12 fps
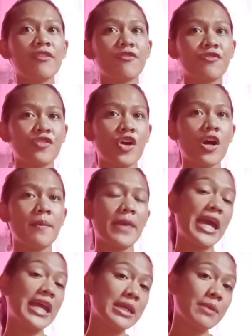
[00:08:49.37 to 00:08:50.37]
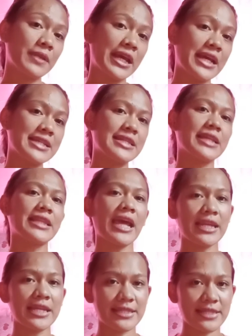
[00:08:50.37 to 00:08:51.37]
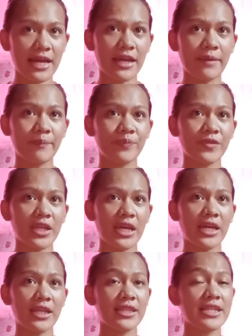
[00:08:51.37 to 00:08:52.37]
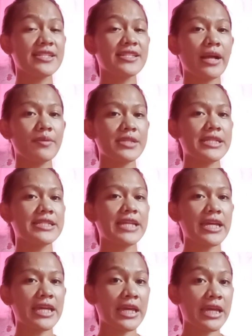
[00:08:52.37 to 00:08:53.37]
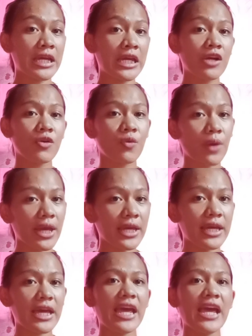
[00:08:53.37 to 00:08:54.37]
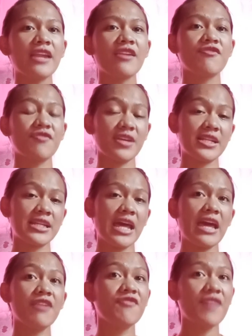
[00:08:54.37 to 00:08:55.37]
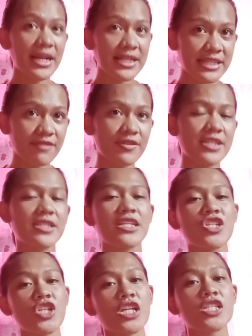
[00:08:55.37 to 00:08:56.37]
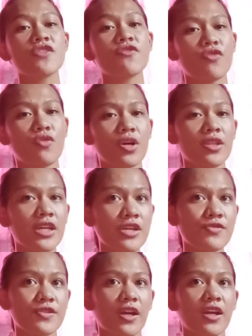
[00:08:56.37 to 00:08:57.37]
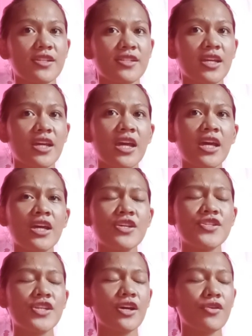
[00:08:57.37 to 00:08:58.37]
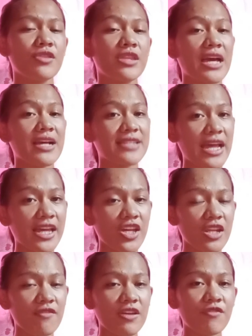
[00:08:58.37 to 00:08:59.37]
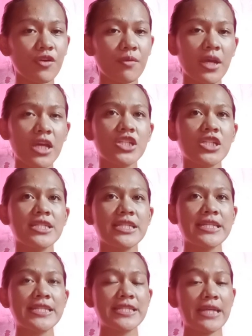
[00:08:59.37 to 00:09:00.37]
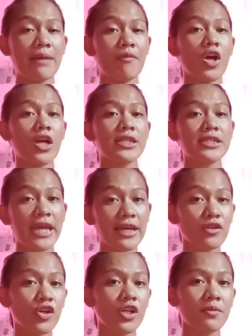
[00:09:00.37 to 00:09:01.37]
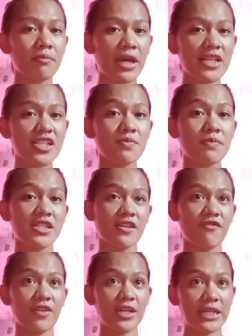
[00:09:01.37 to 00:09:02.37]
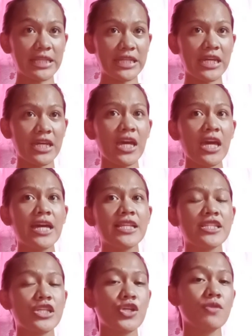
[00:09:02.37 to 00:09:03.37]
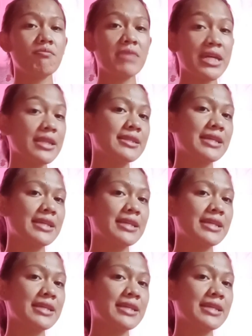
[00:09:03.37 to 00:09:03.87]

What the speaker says: from any place at any time, and this helps in taking quick and effective decisions for the users. So the executive information system are tailored made specifically to meet the